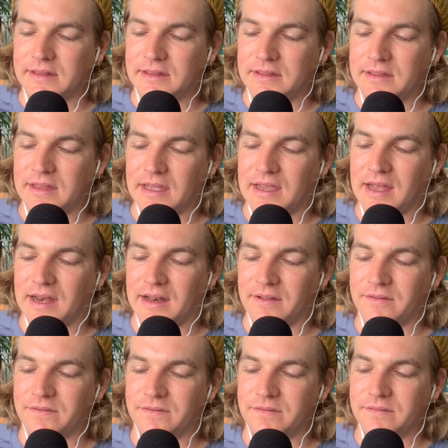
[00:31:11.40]
they kind
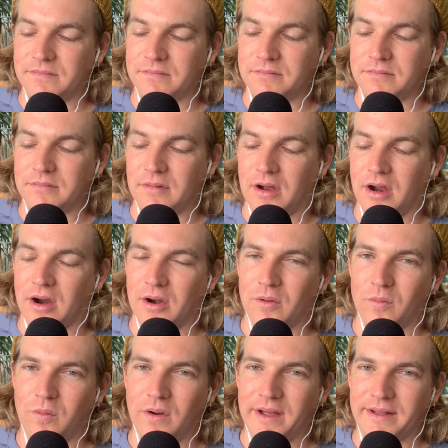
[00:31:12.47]
of are
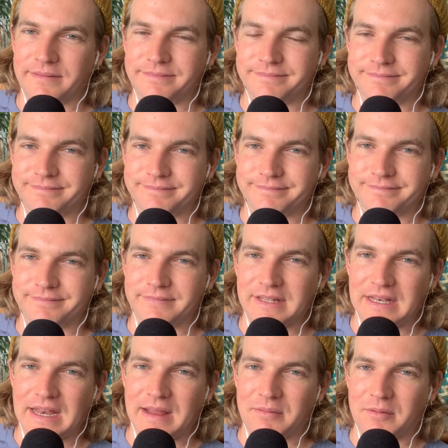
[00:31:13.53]
what the
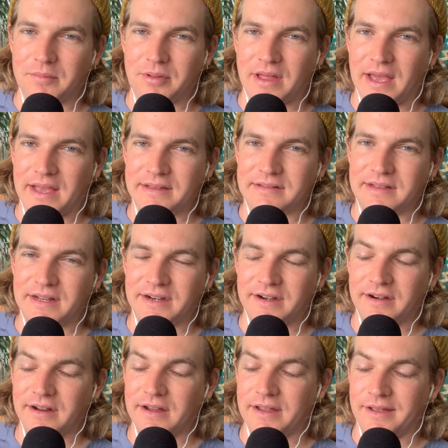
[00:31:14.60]
name implies. They're
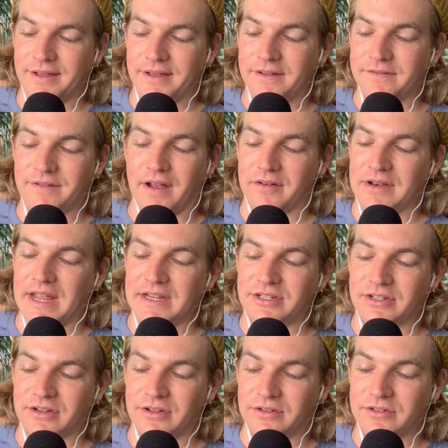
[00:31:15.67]

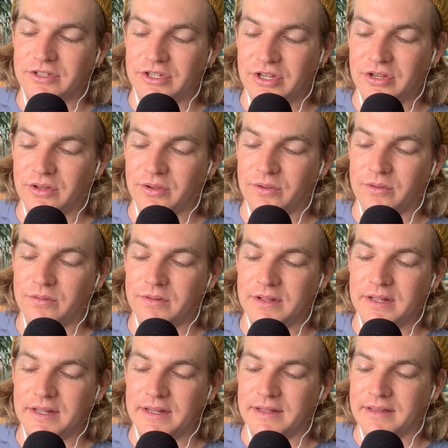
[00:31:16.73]
foundational to
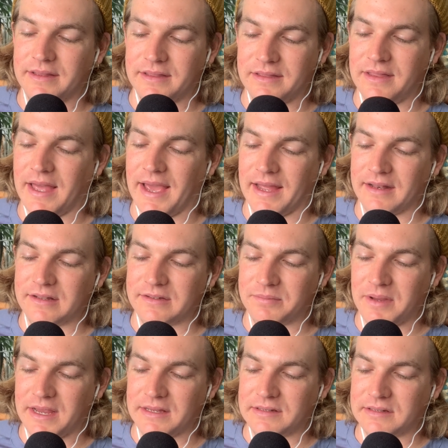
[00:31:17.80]
that
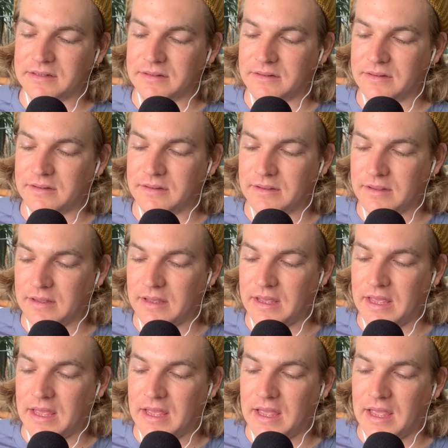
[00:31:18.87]
space.
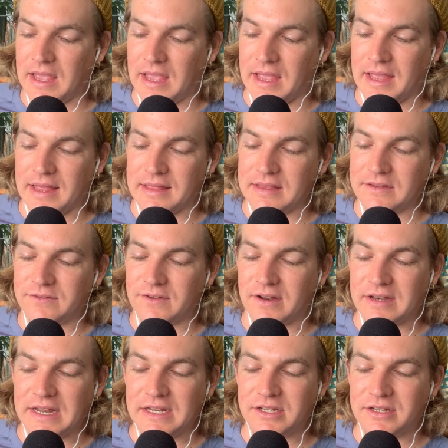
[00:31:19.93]
And these
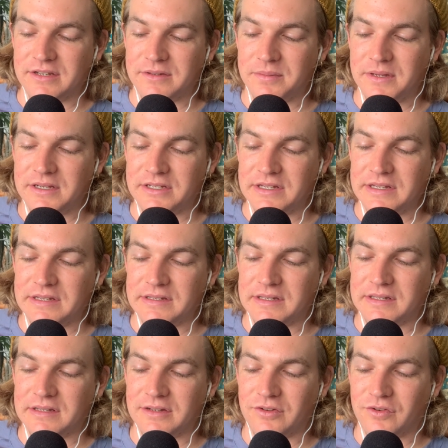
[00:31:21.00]
foundation species
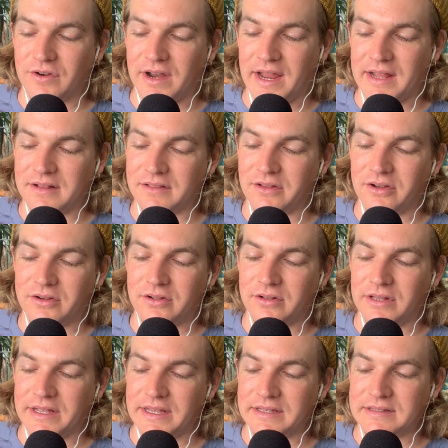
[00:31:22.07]
create
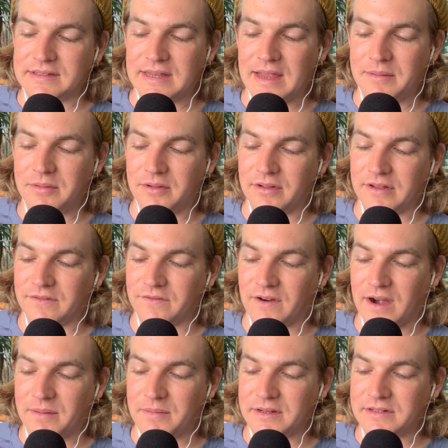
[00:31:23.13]
locally stable
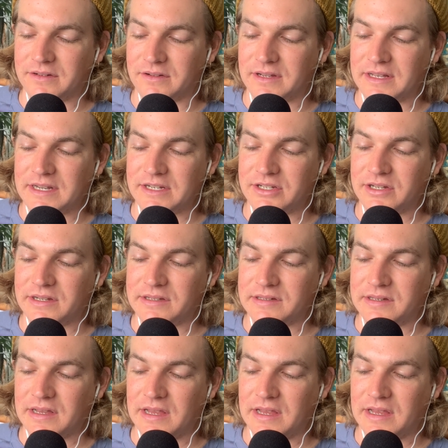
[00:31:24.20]
environmental conditions